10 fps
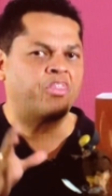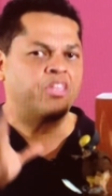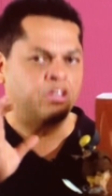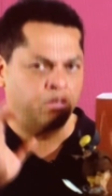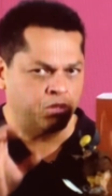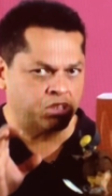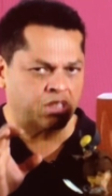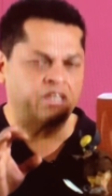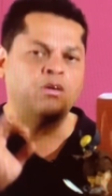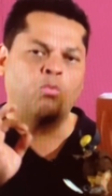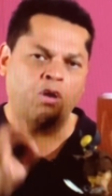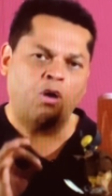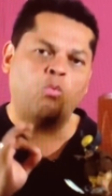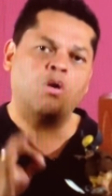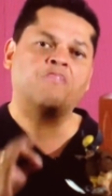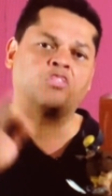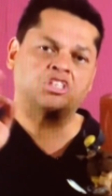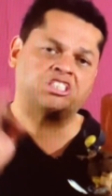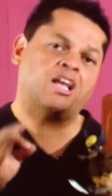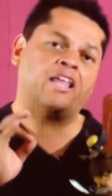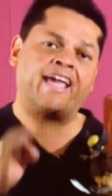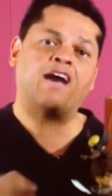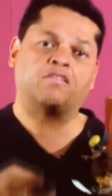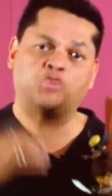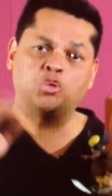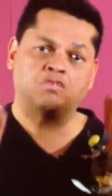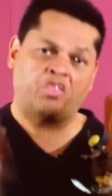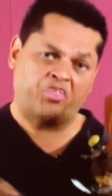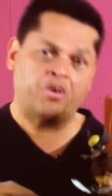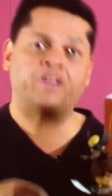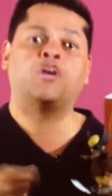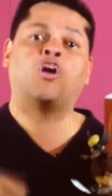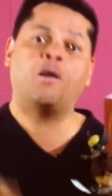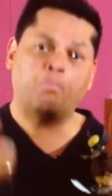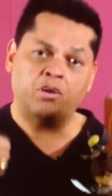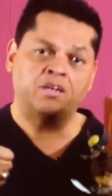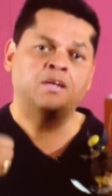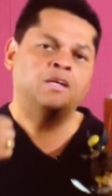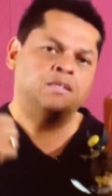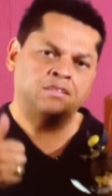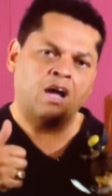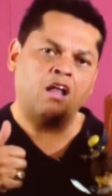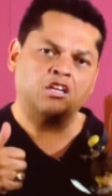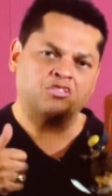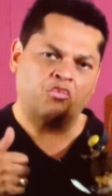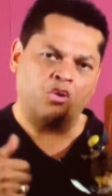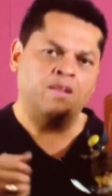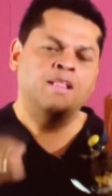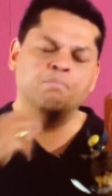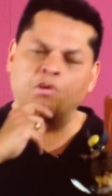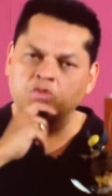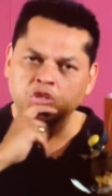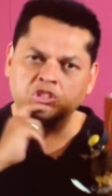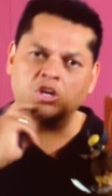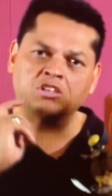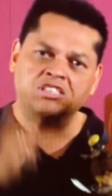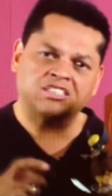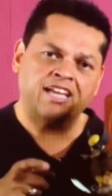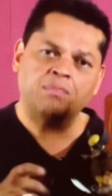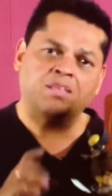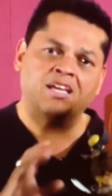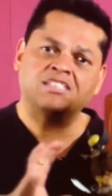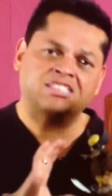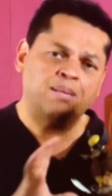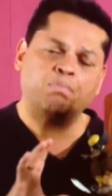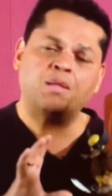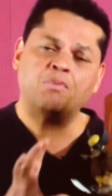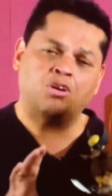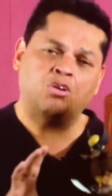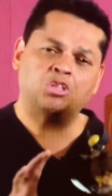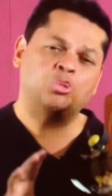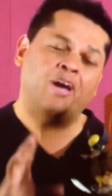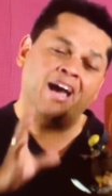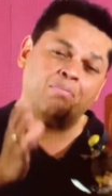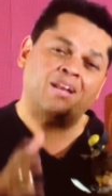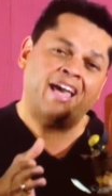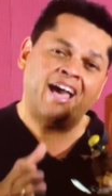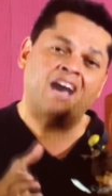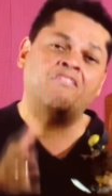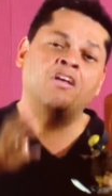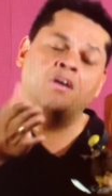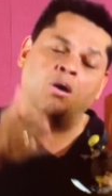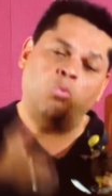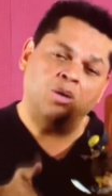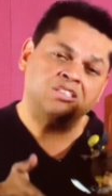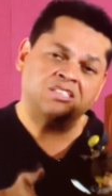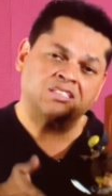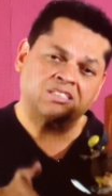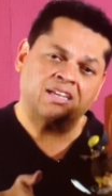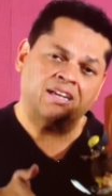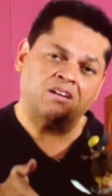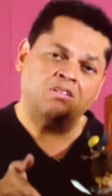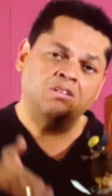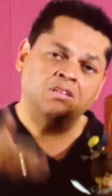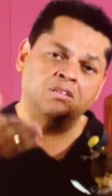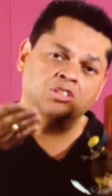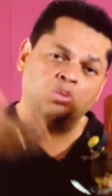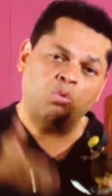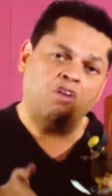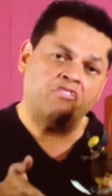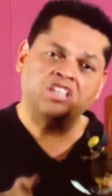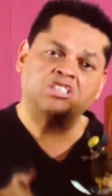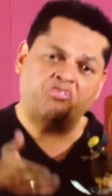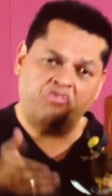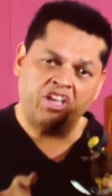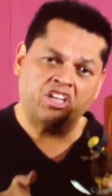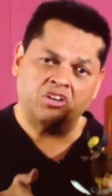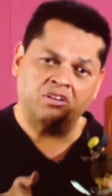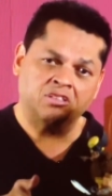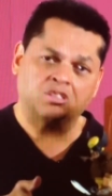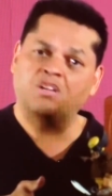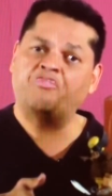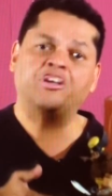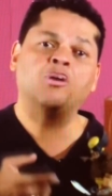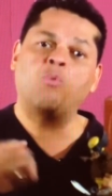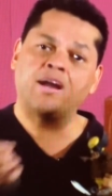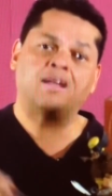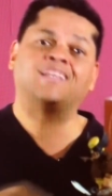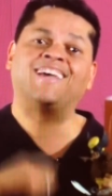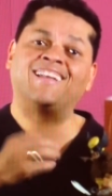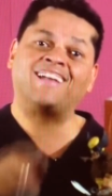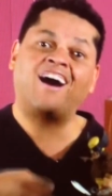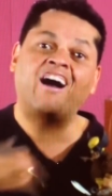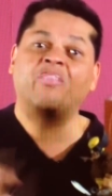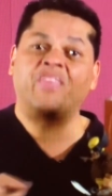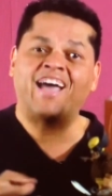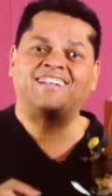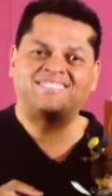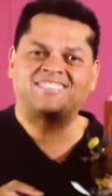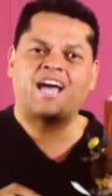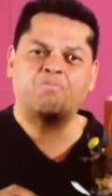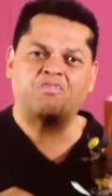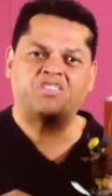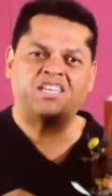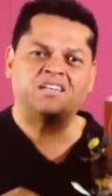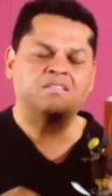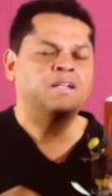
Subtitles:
usually well worth the shelling out of $230 or upward dollars for it. But when you charge the same thing simply because you happen to have a 1/6 scale 12-inch figure, so you figure why not get in on that type of deal,